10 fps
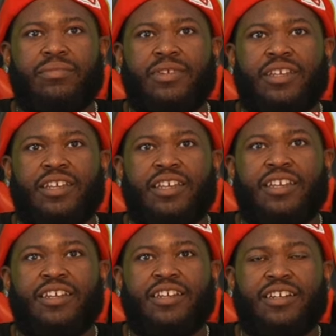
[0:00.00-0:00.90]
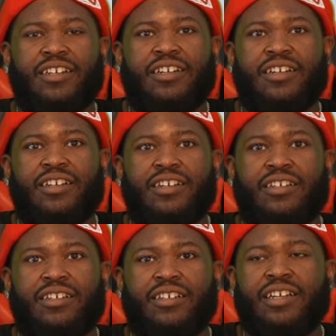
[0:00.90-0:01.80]

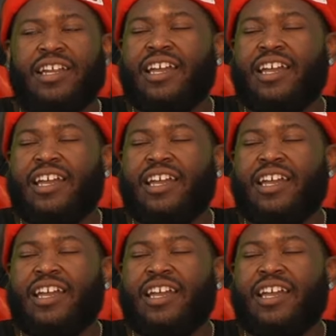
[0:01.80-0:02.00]
This person isn't speaking.